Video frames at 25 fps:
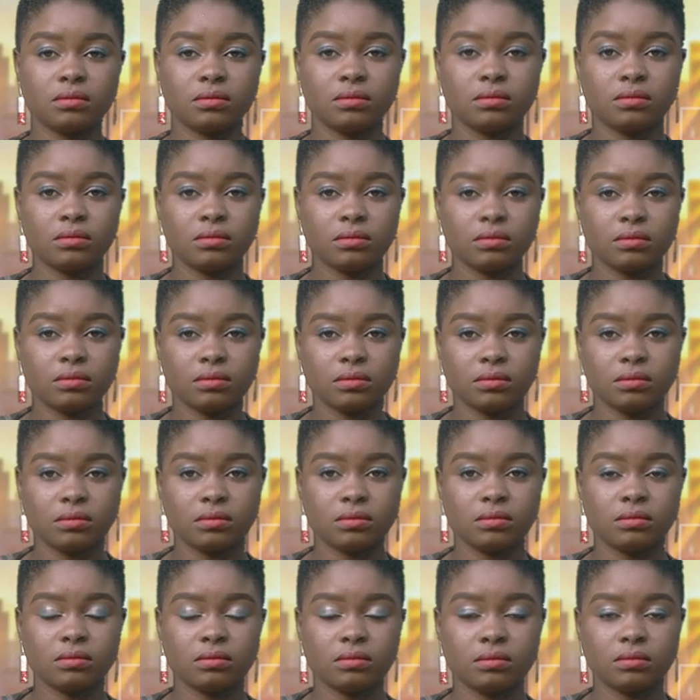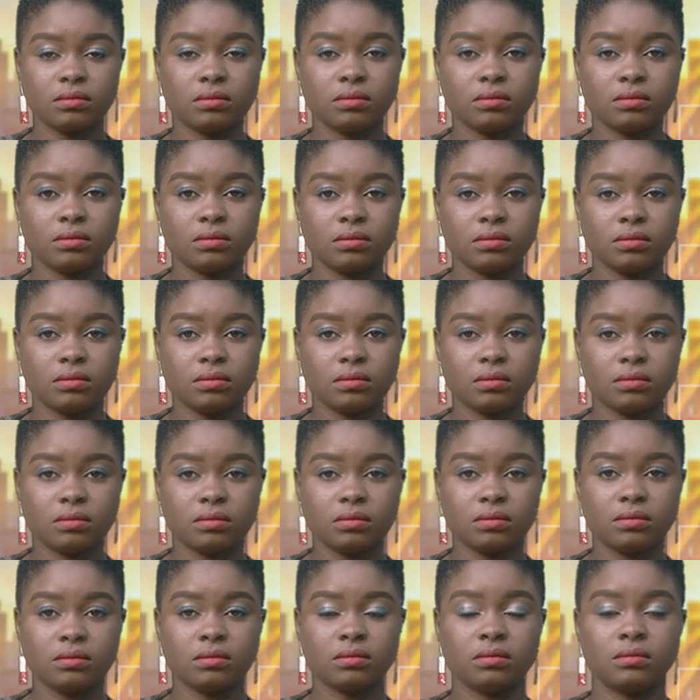
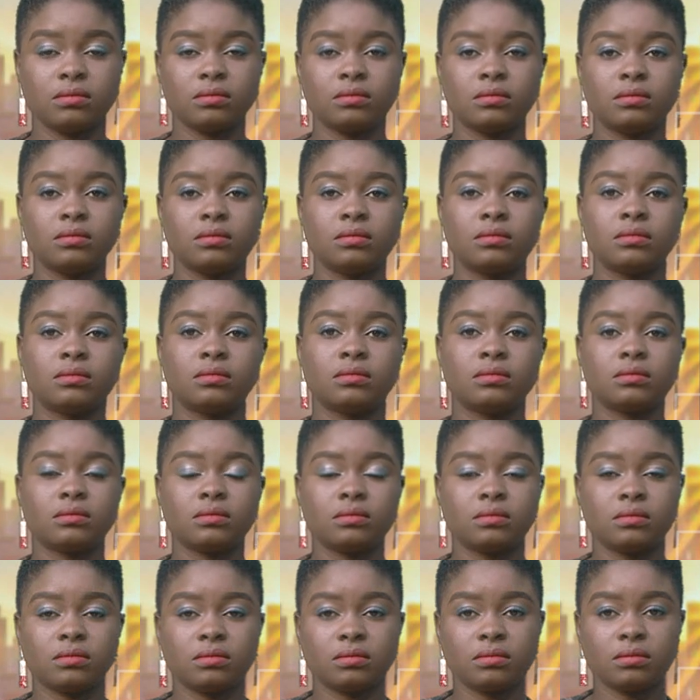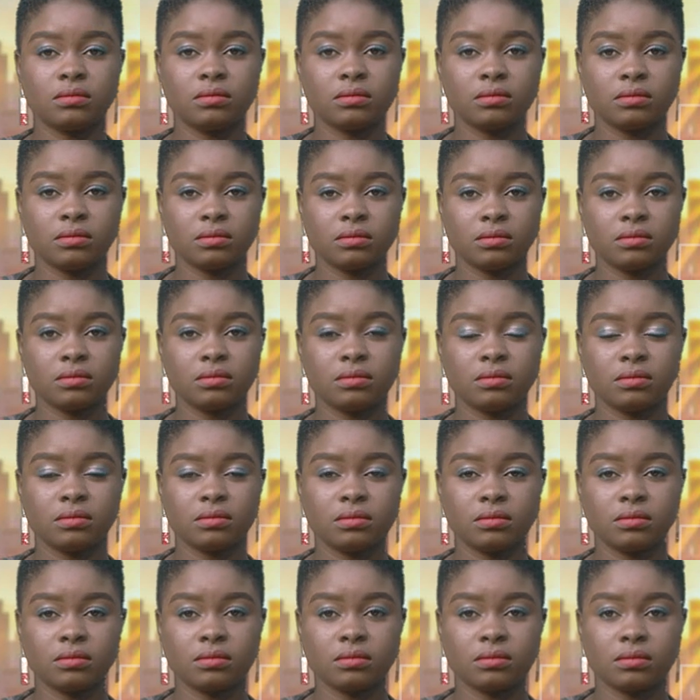
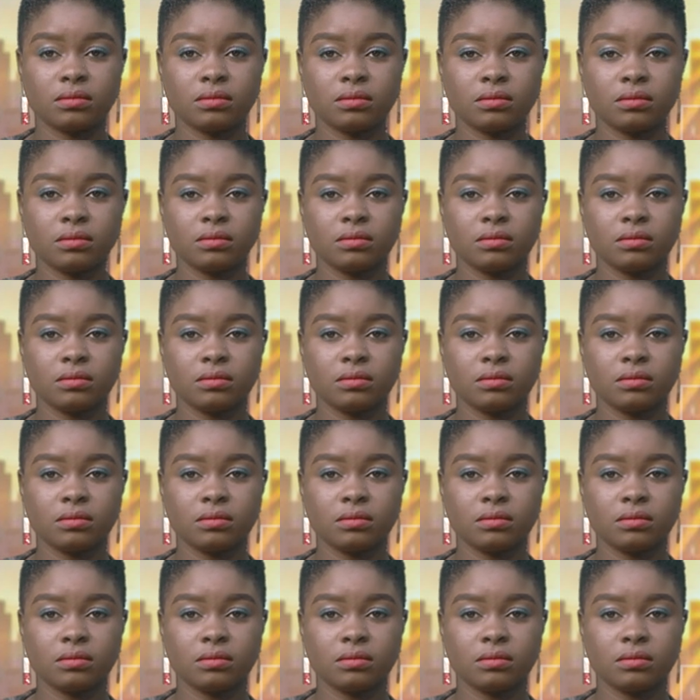(not speaking)